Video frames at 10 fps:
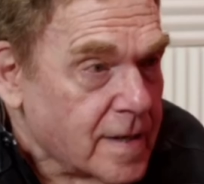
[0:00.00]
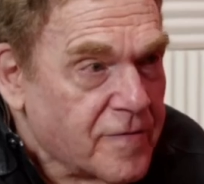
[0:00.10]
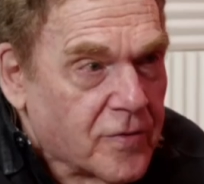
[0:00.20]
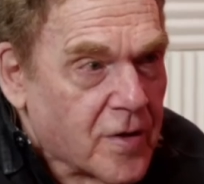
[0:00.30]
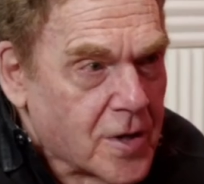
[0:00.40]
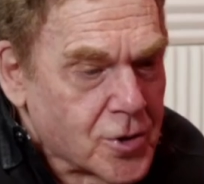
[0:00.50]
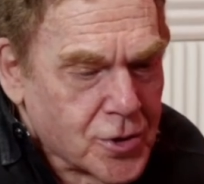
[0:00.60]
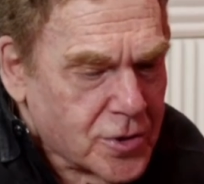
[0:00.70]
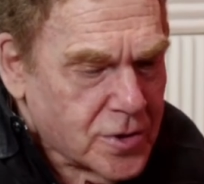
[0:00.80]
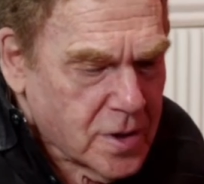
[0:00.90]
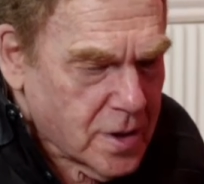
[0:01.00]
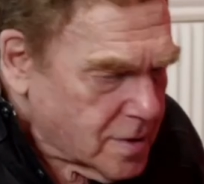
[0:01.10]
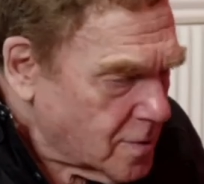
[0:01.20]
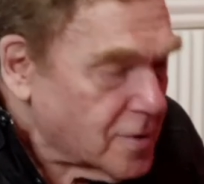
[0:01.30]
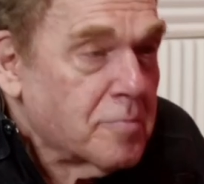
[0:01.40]
the French is the,
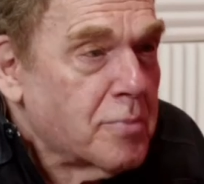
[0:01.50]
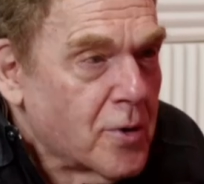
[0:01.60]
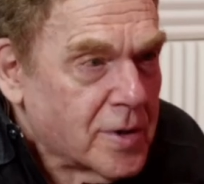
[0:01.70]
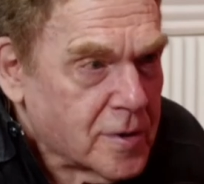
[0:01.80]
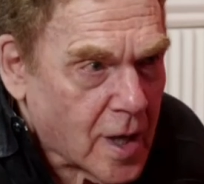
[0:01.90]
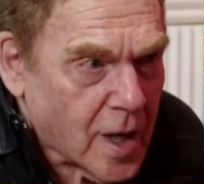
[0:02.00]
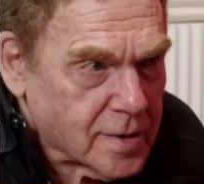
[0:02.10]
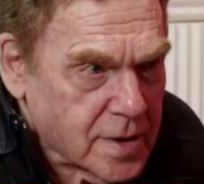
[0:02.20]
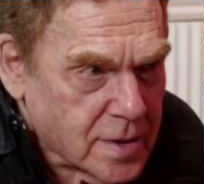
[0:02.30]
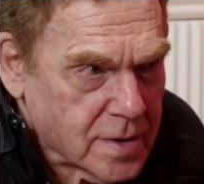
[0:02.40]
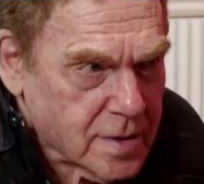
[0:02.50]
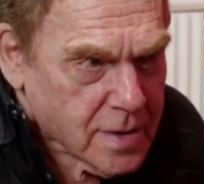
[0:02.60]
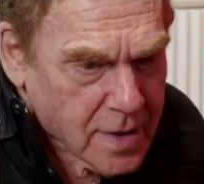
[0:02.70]
the poet, the artist.